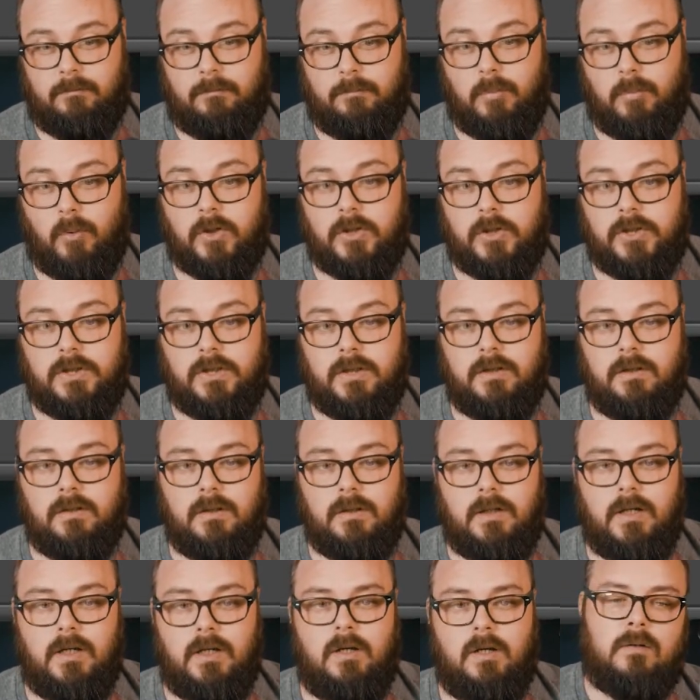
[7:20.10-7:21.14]
portion,
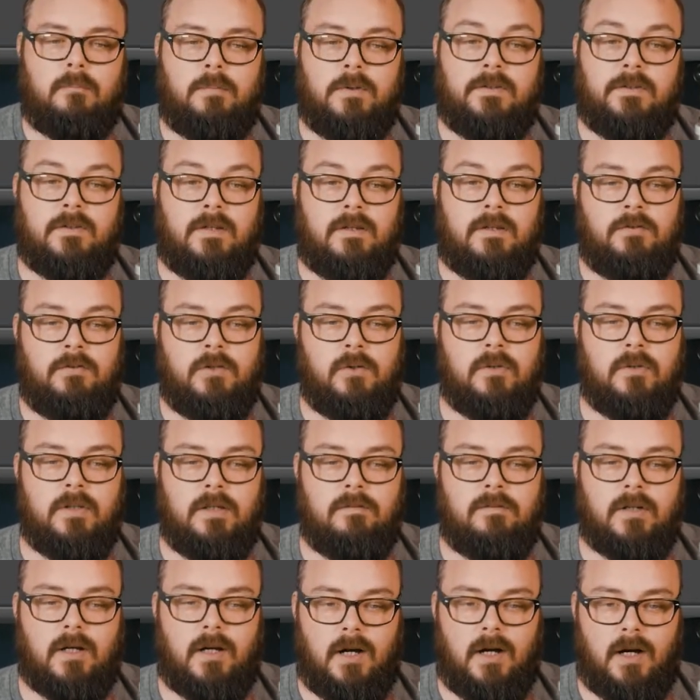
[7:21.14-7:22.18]
because if you
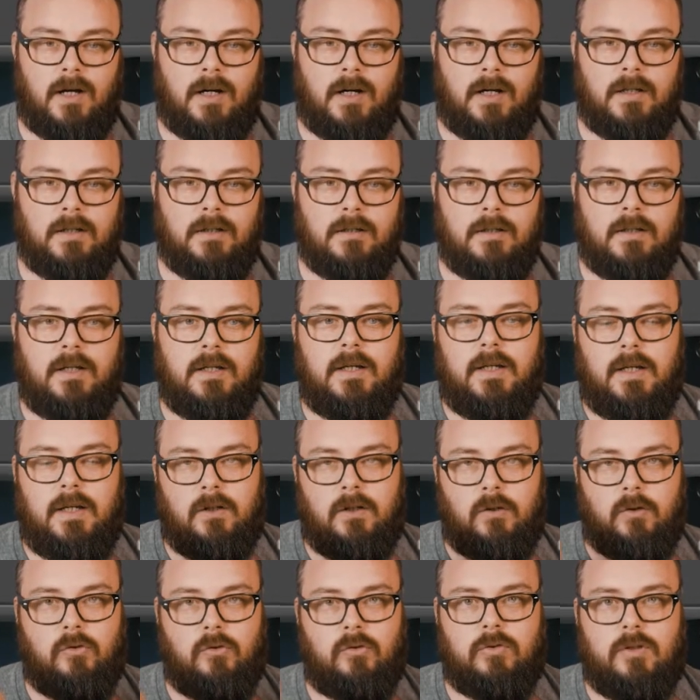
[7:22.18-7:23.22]
leave it on,
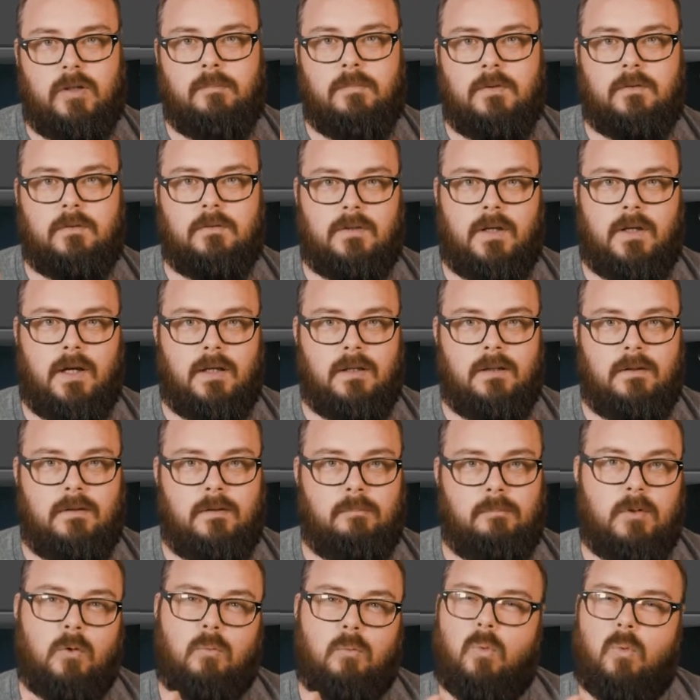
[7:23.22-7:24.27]
it'll trim the silence,
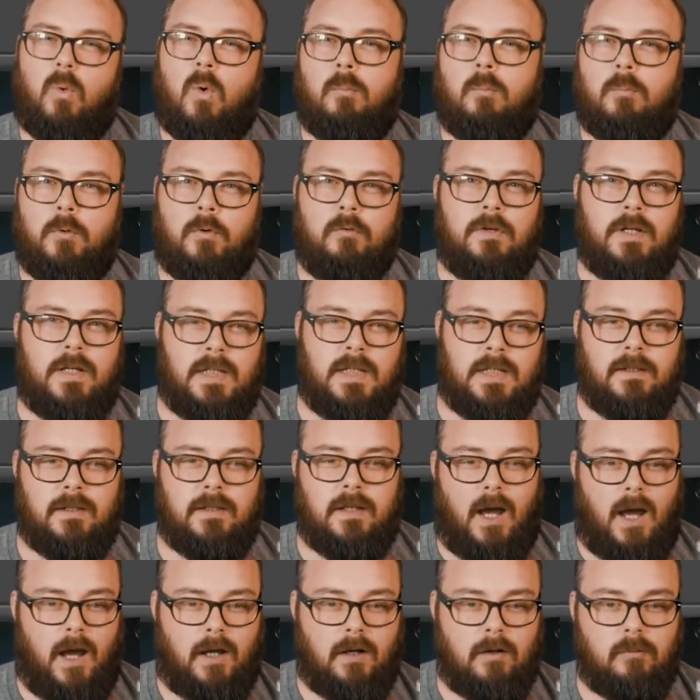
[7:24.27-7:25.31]
but it won't move any of
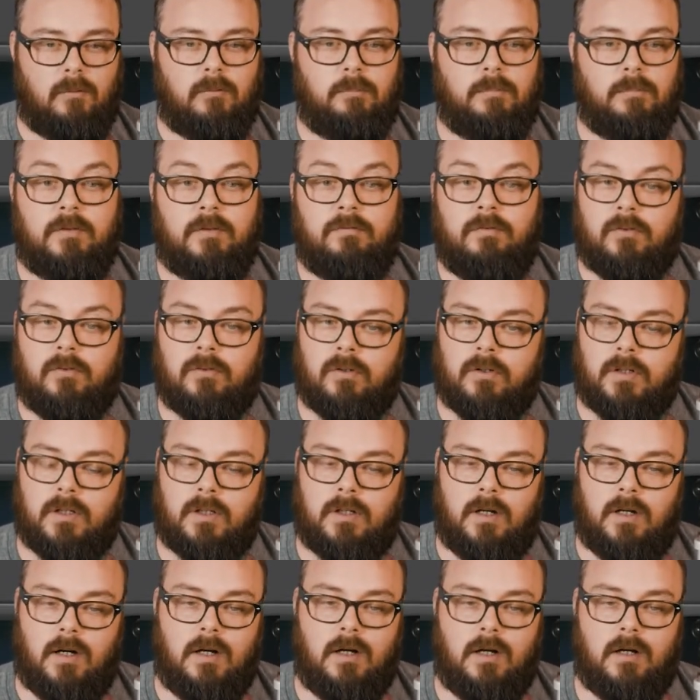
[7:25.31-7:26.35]
the items. But if you turn
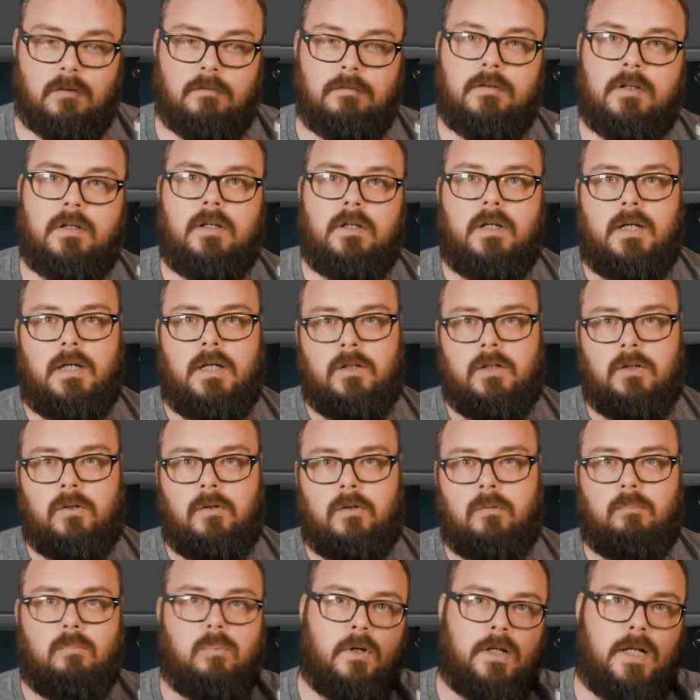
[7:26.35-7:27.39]
it off,
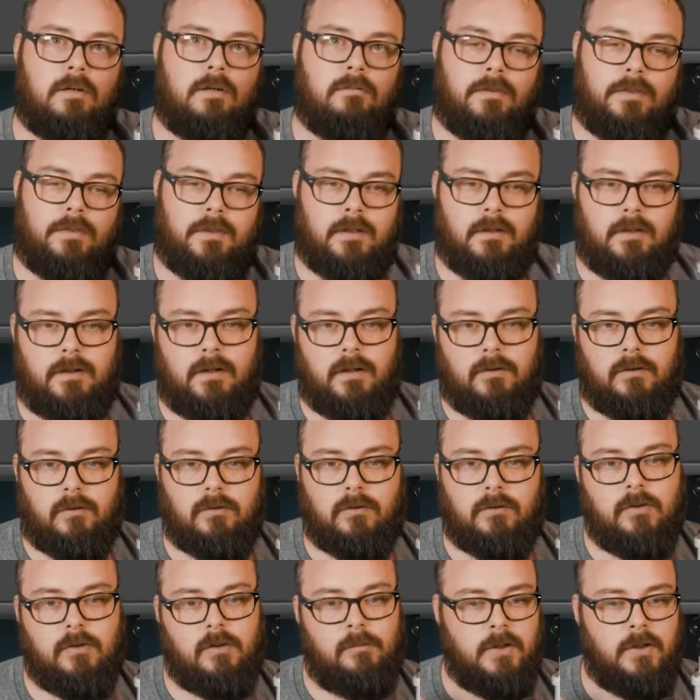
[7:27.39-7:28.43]
it'll bring everything together.
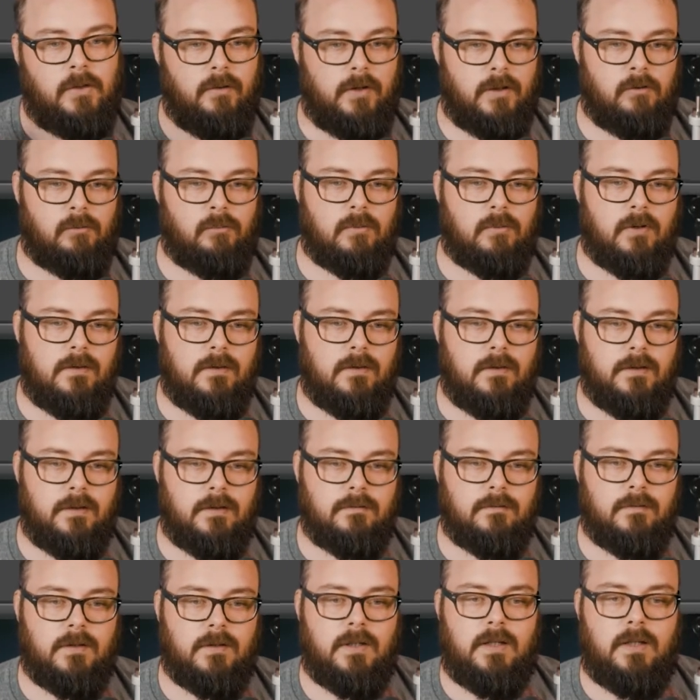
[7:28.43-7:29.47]
So let me go ahead and run
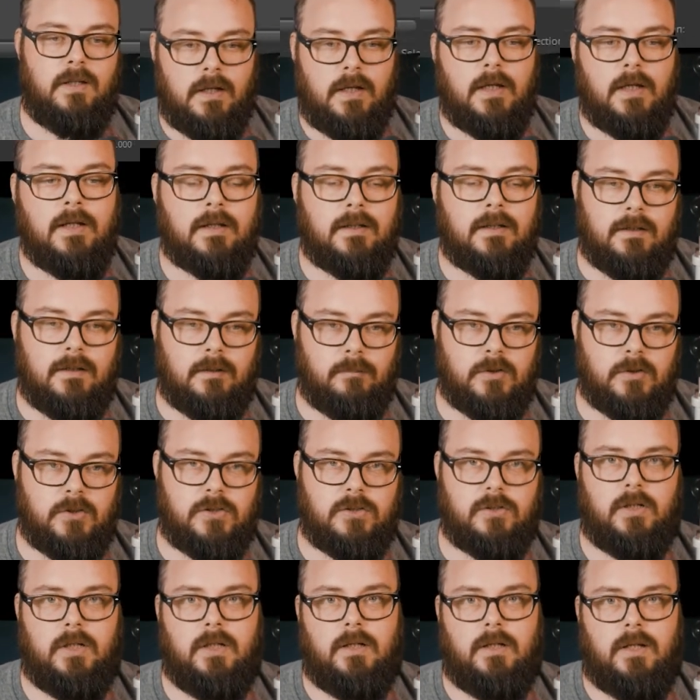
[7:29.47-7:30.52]
this, and I can
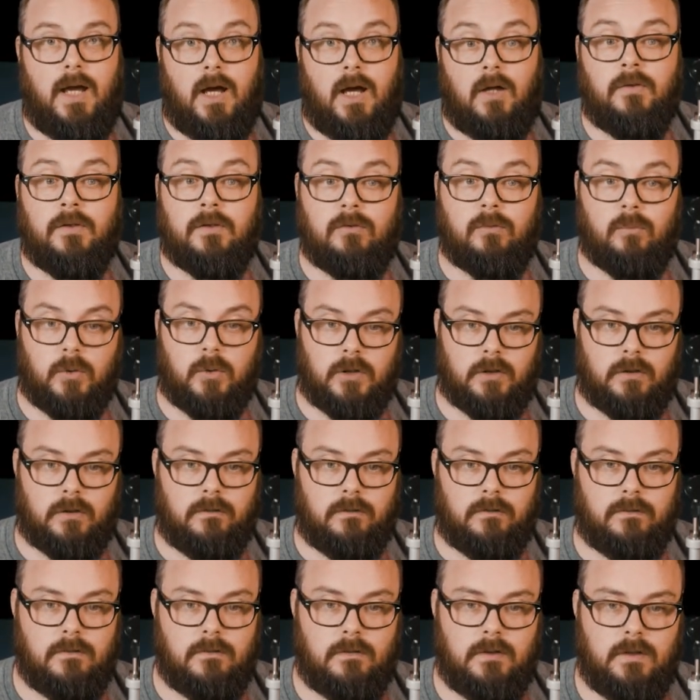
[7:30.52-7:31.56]
demonstrate how this
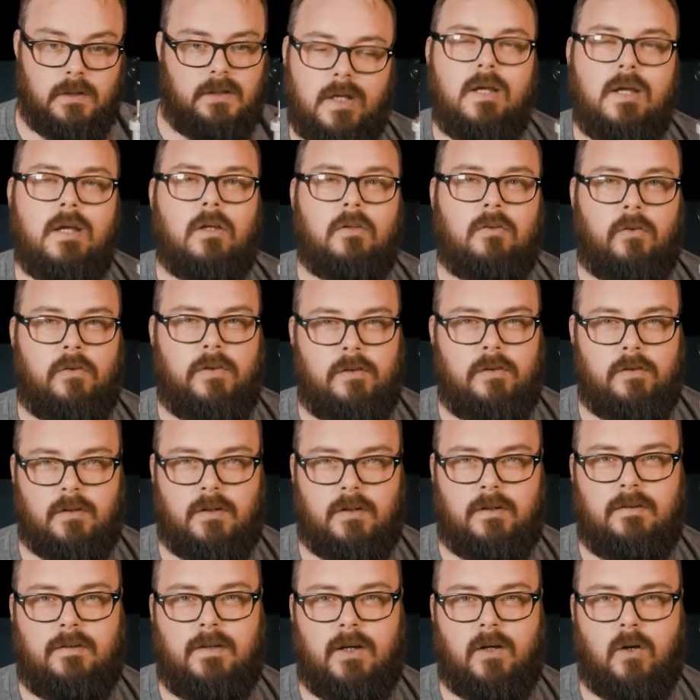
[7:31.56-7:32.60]
works. So this is
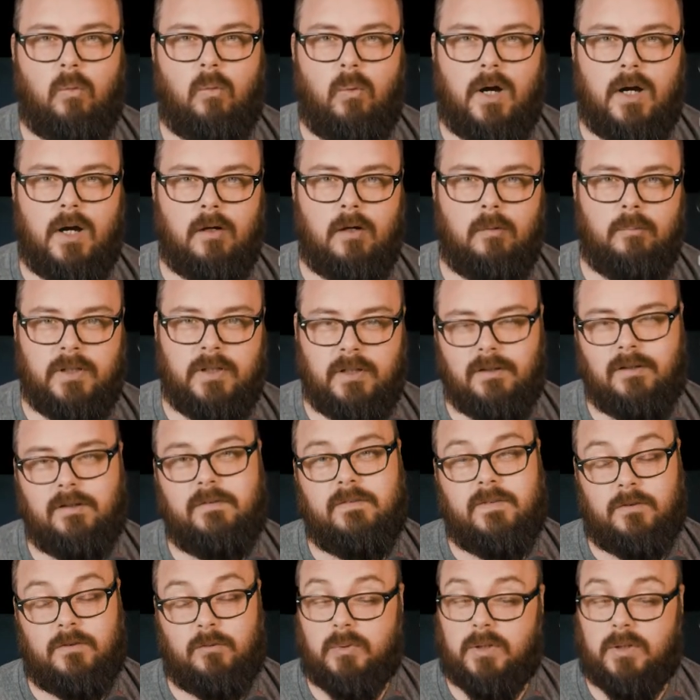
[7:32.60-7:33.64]
going to take a while
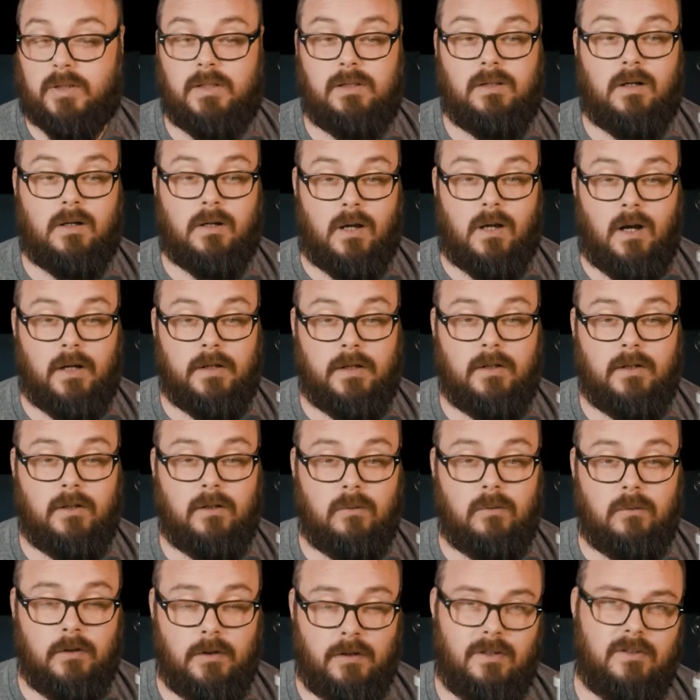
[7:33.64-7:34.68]
because it's really long
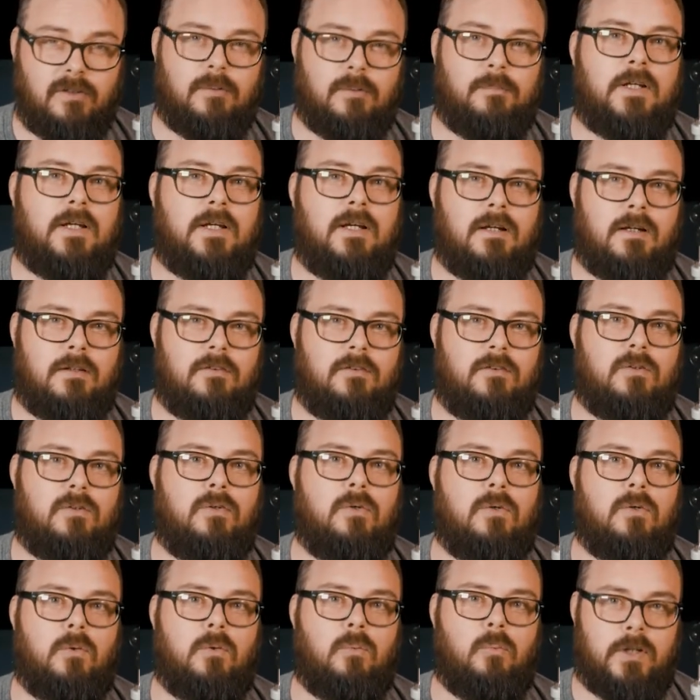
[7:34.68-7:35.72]
audio. So I'm going to cut
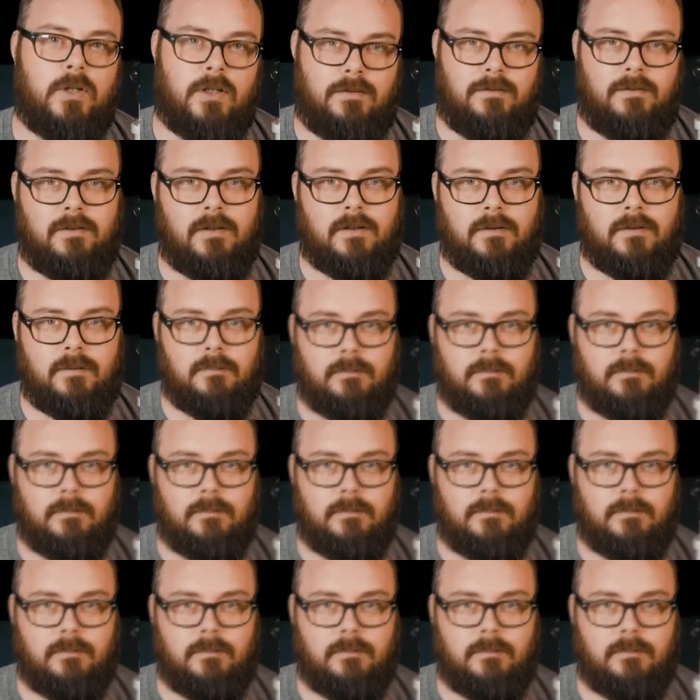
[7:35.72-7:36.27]
to when it's done.